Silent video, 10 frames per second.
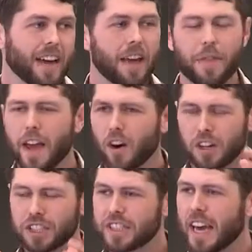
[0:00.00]
and they
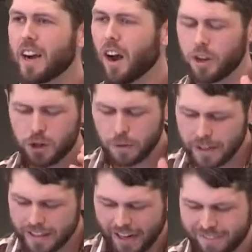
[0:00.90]
are set on
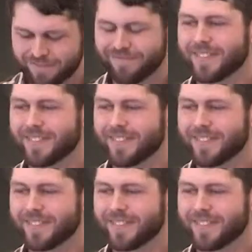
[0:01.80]
doing that,